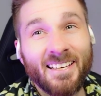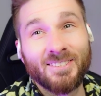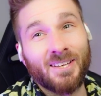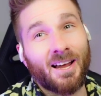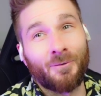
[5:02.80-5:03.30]

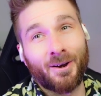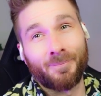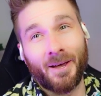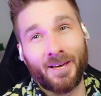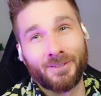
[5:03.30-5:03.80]
He's like, I read a
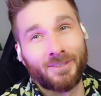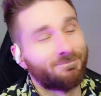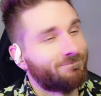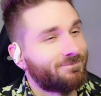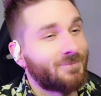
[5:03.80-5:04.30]
manual.
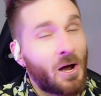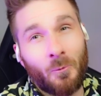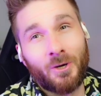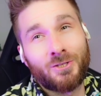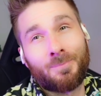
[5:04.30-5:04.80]

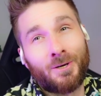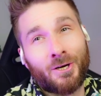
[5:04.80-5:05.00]
We should be